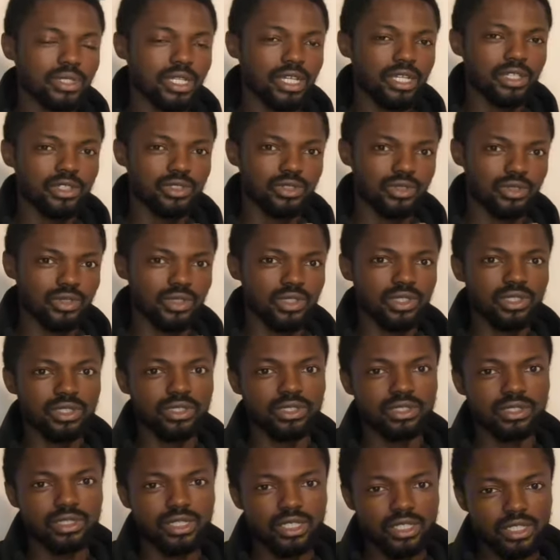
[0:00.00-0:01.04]
who likes to
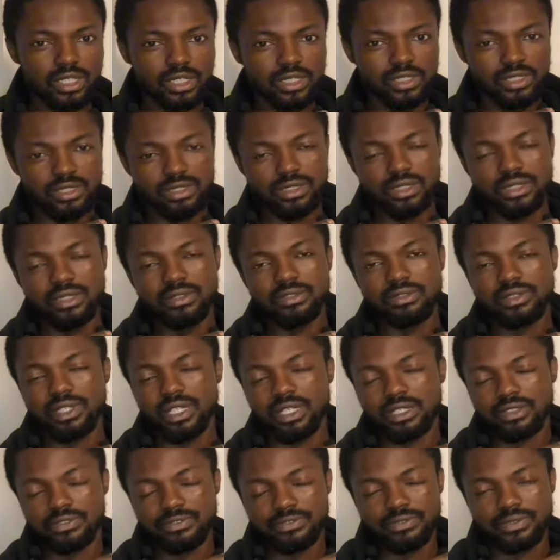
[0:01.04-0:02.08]
order stuff
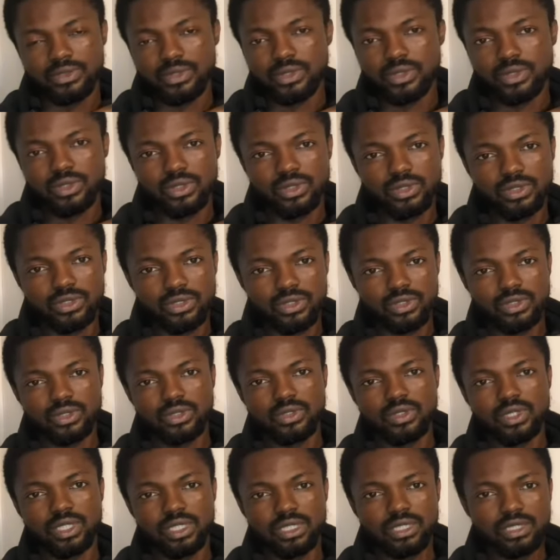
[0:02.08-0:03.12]
like food, you
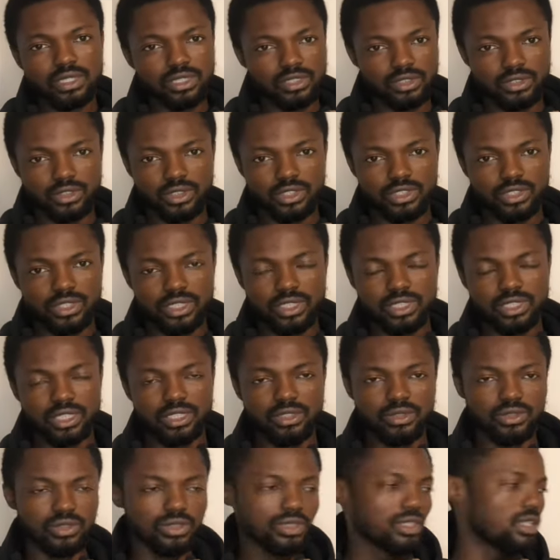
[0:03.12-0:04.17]
know, groceries
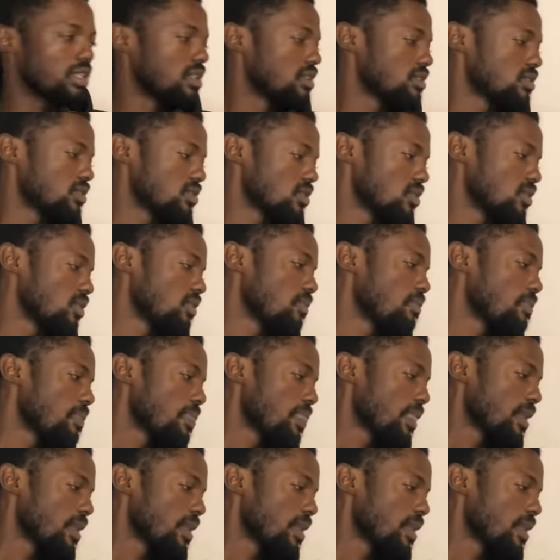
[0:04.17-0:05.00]
and those things. So